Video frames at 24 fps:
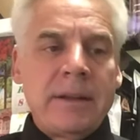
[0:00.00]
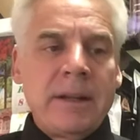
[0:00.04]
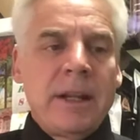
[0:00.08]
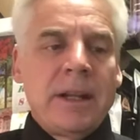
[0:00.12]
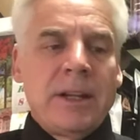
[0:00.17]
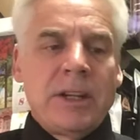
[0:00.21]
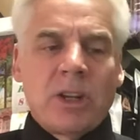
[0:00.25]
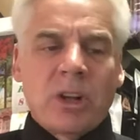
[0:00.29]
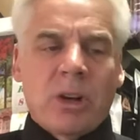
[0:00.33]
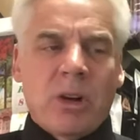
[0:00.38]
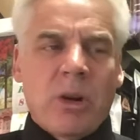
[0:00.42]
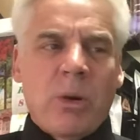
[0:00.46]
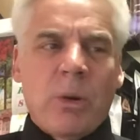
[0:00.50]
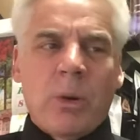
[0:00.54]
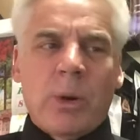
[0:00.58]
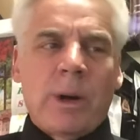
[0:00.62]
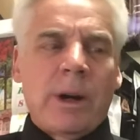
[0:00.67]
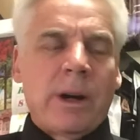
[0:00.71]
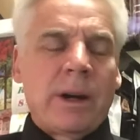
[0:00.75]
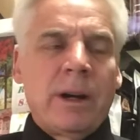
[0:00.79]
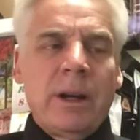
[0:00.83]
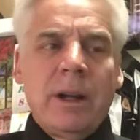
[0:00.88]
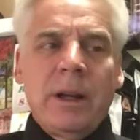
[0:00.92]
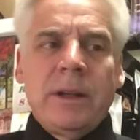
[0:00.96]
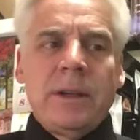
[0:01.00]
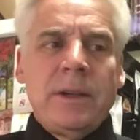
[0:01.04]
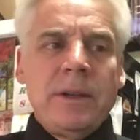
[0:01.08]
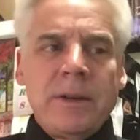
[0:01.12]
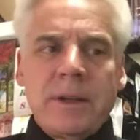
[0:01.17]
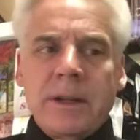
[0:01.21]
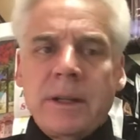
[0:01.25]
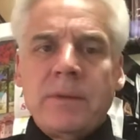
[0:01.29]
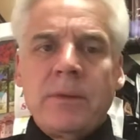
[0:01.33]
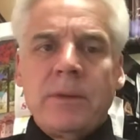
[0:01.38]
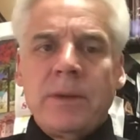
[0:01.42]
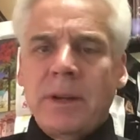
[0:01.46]
Your core, you
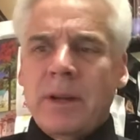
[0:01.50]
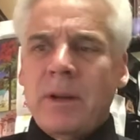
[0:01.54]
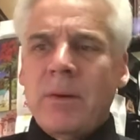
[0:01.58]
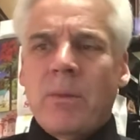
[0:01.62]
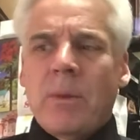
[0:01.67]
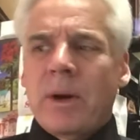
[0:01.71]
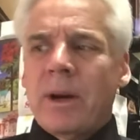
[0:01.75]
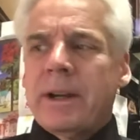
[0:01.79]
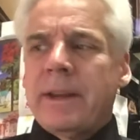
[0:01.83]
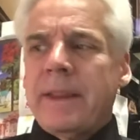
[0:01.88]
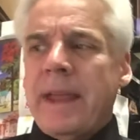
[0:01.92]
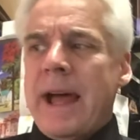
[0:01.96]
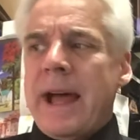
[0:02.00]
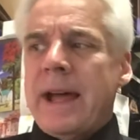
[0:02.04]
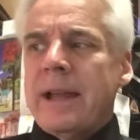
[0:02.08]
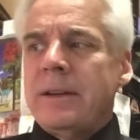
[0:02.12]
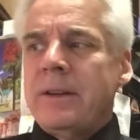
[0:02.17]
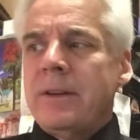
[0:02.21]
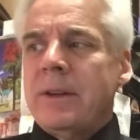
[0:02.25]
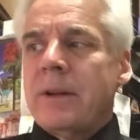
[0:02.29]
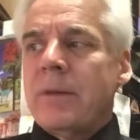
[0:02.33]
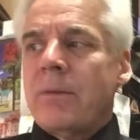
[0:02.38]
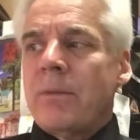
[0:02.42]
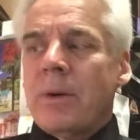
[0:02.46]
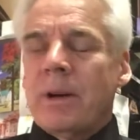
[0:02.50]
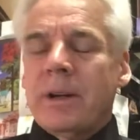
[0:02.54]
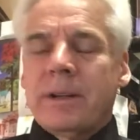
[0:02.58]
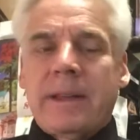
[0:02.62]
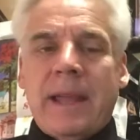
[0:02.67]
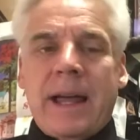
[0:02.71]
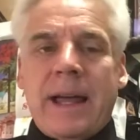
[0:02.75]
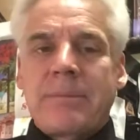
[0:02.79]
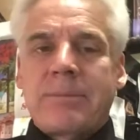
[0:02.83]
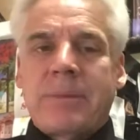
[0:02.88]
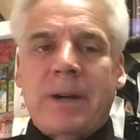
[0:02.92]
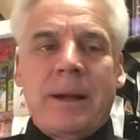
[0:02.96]
can work that. You can work
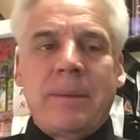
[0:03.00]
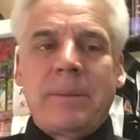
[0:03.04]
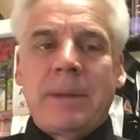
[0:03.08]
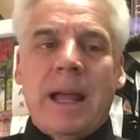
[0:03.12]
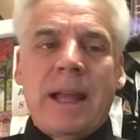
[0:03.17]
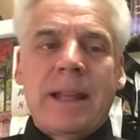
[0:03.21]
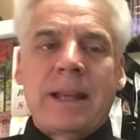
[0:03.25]
that probably.